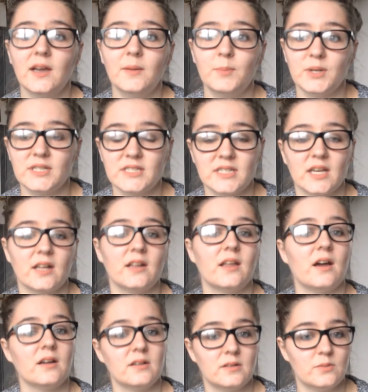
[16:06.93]
but still
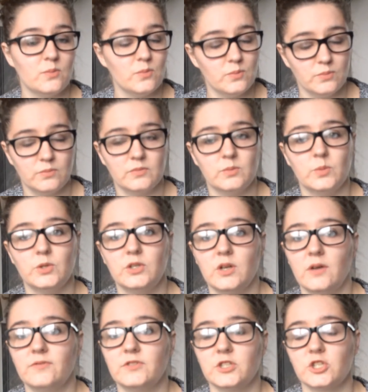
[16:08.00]
I would
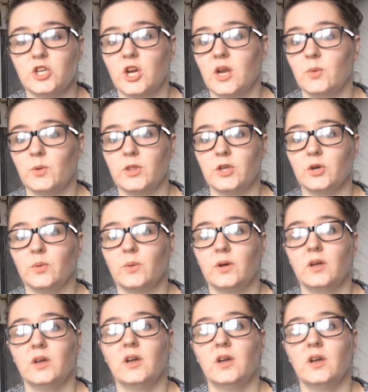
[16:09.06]
love to share with you